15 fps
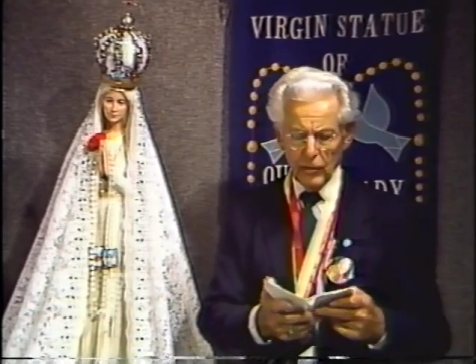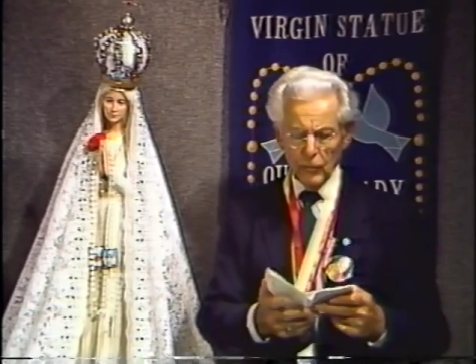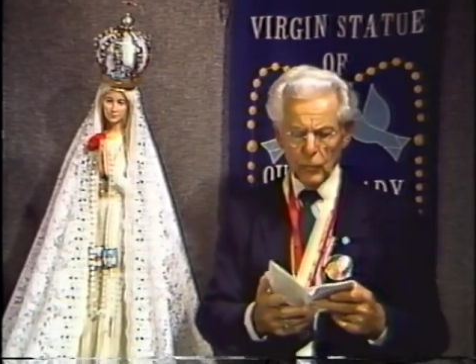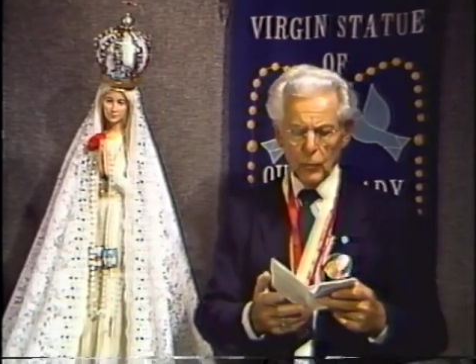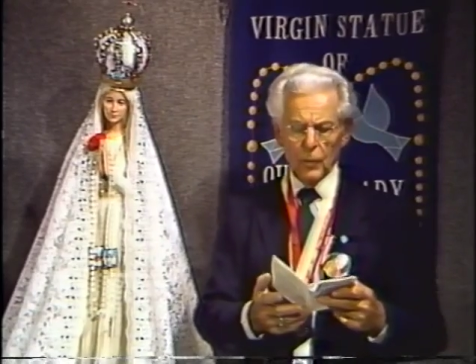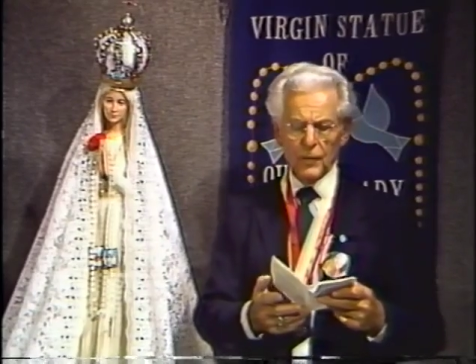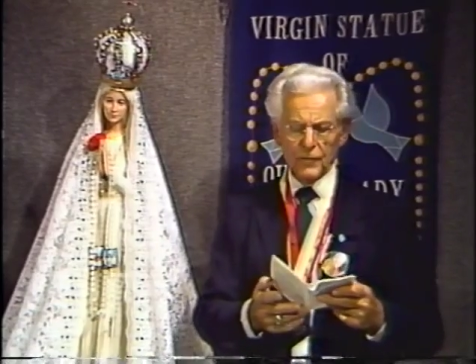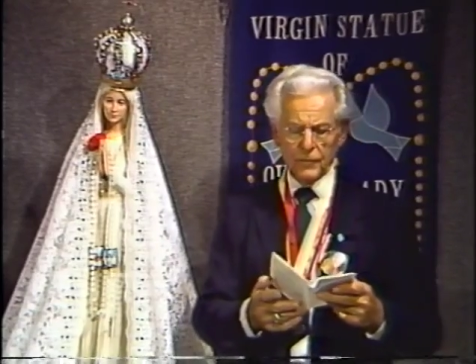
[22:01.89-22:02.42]
of
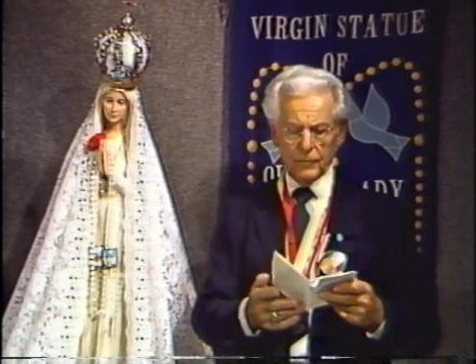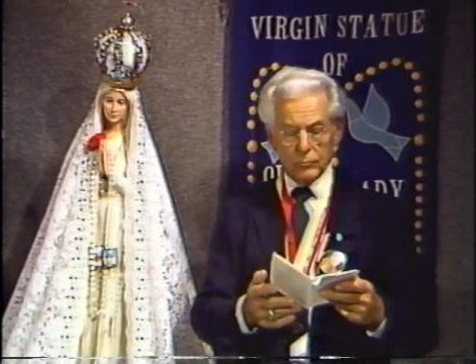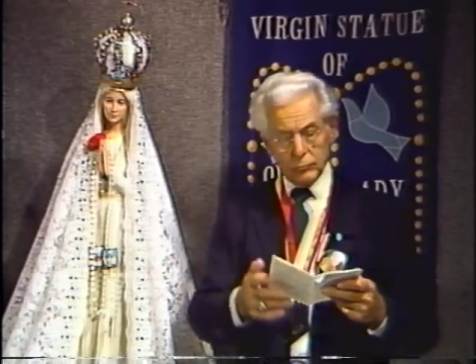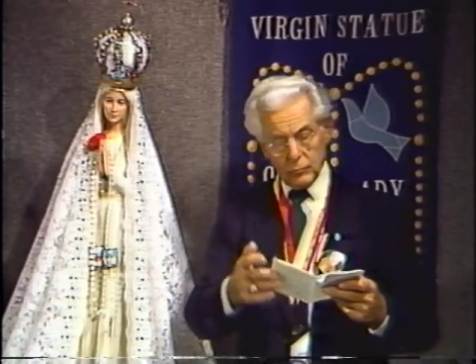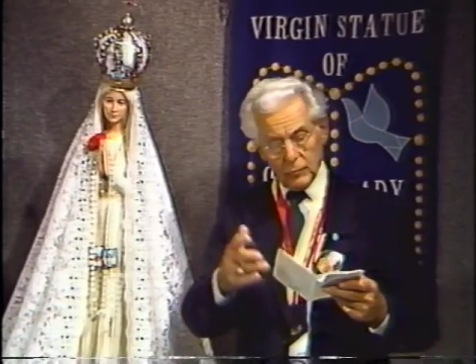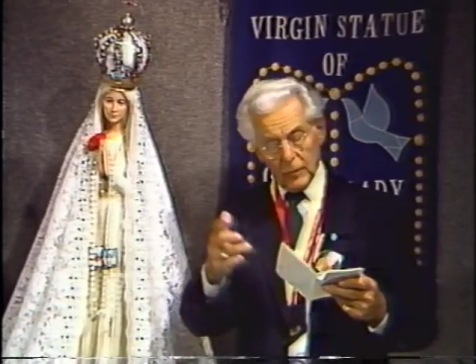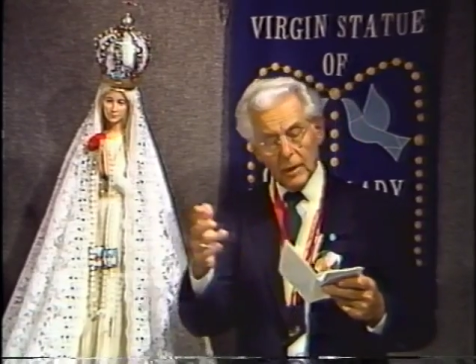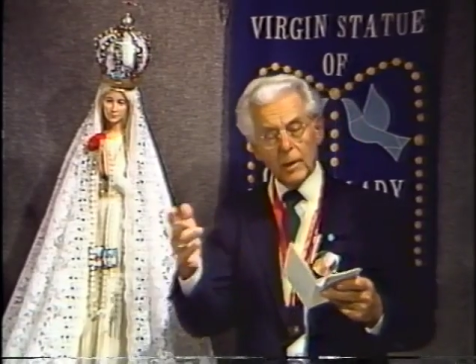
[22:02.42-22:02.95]
course,
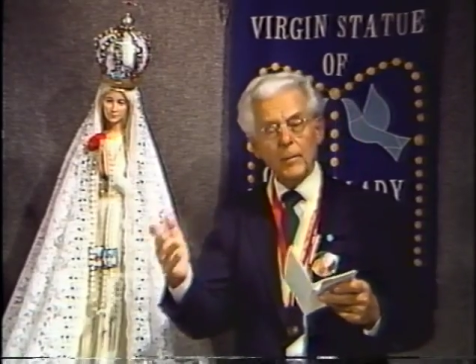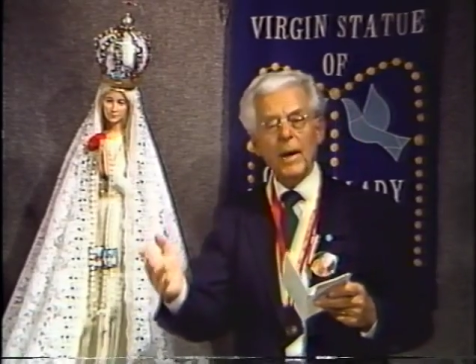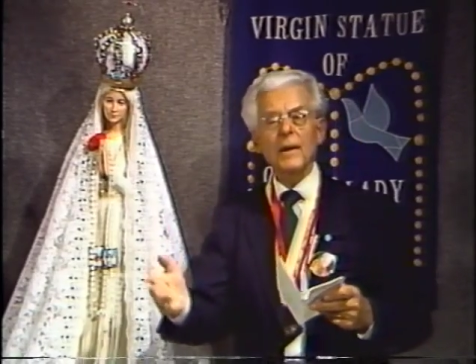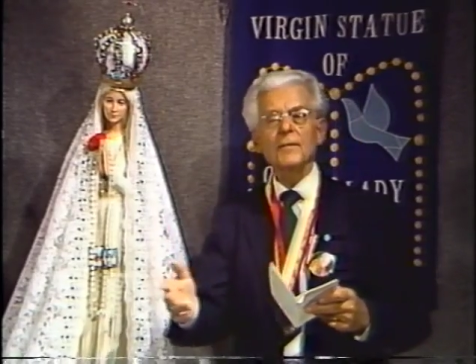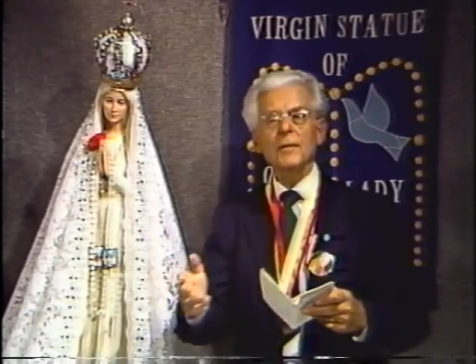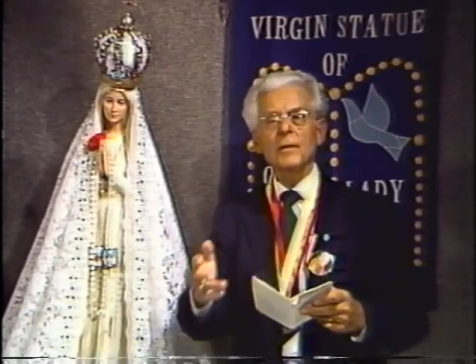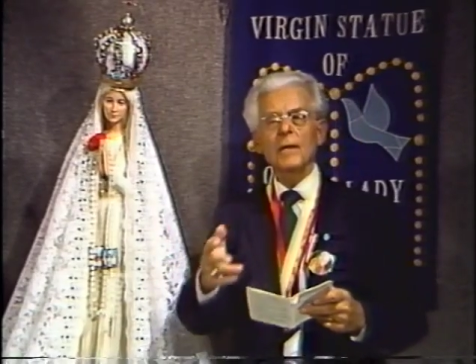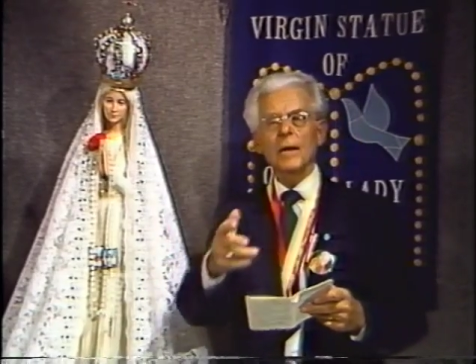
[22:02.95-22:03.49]
daily Mass
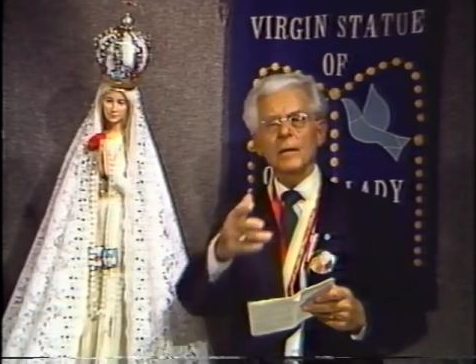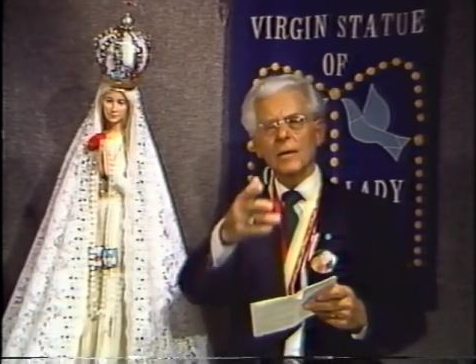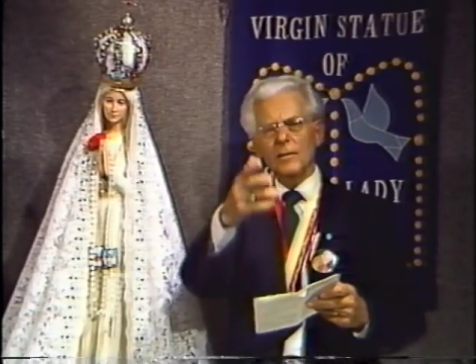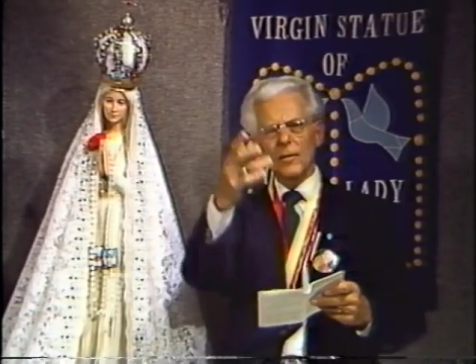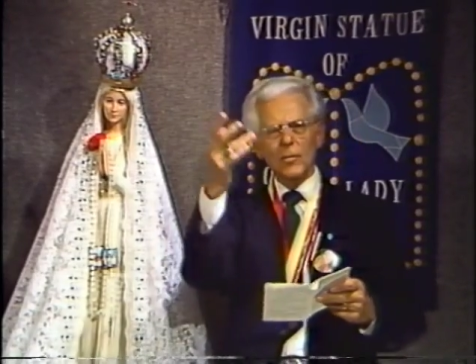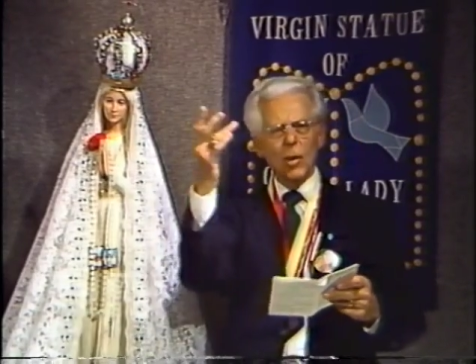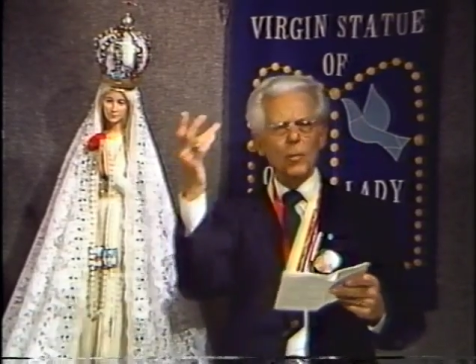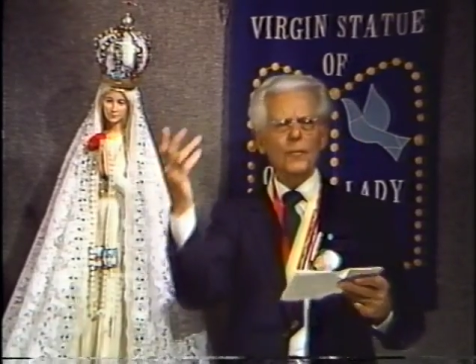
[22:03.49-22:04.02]
attendance,
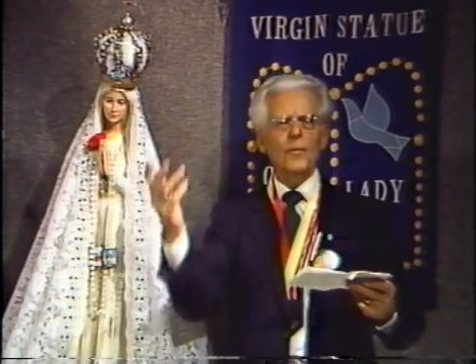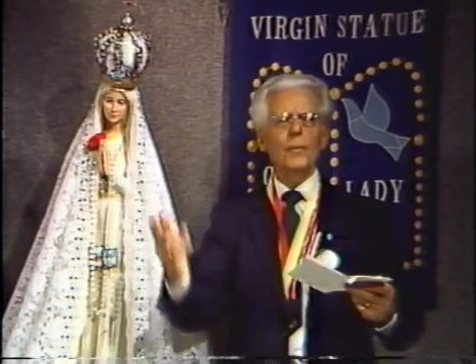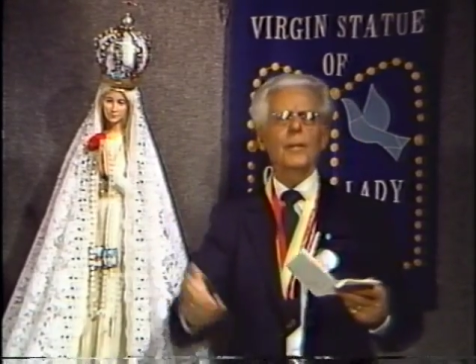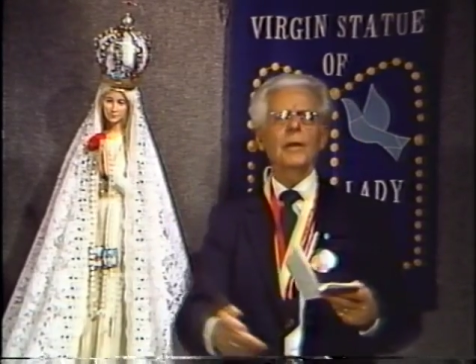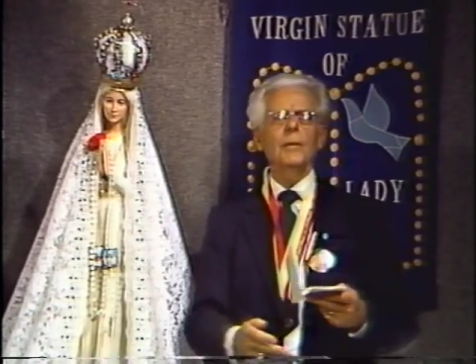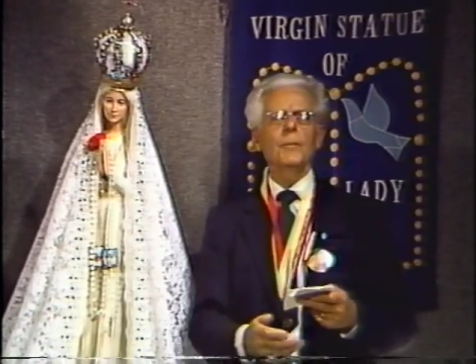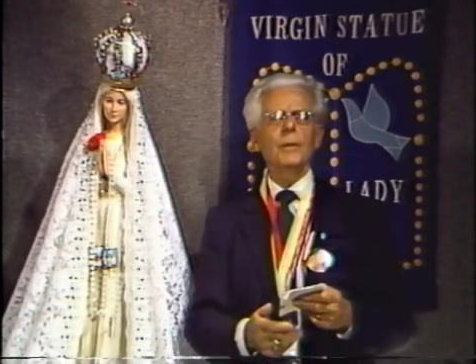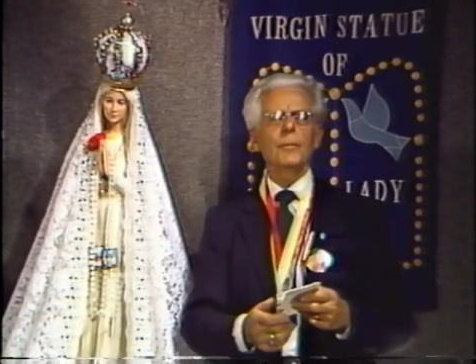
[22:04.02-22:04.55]
and hopefully
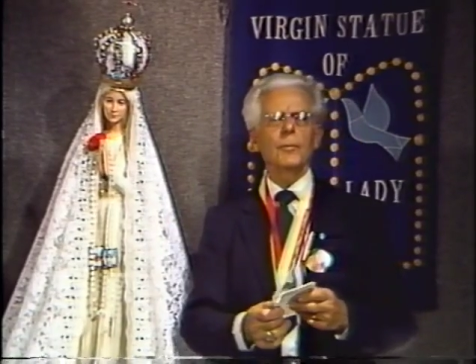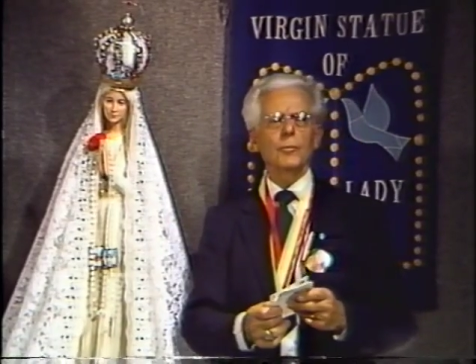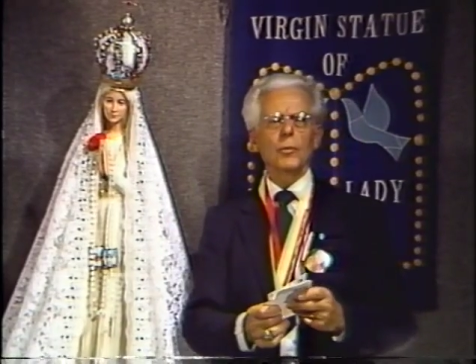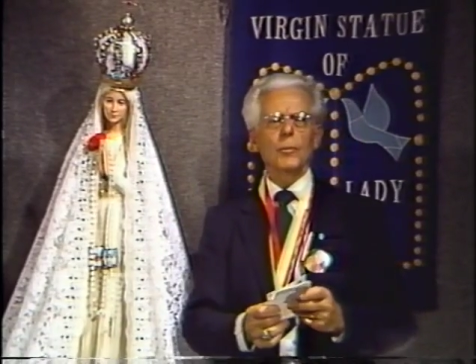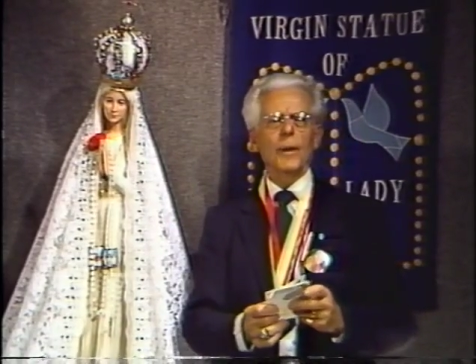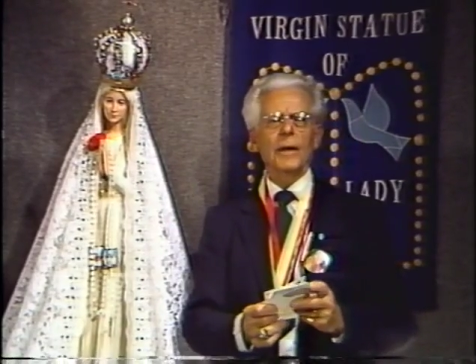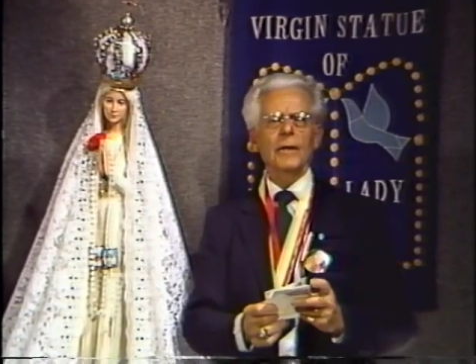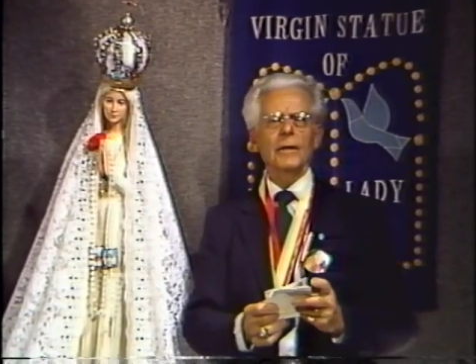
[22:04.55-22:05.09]
many people do
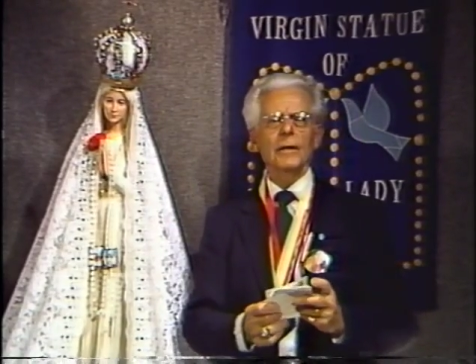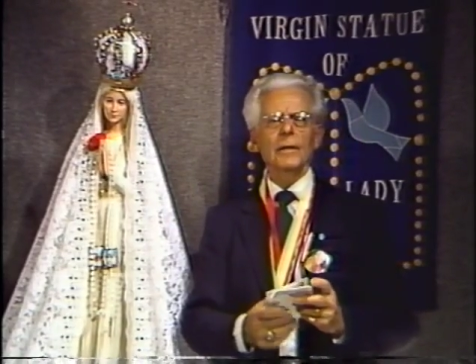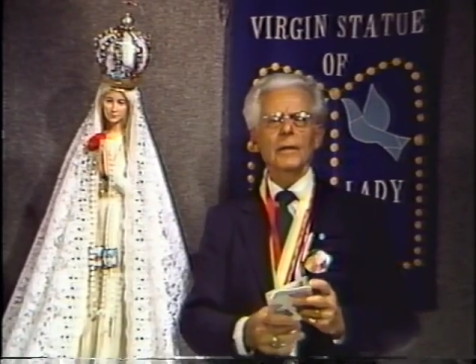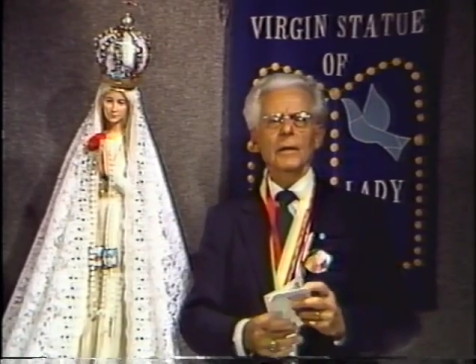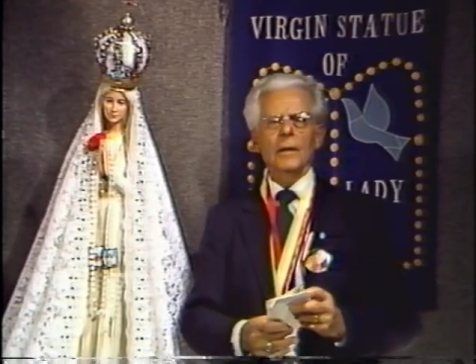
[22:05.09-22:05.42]
make it.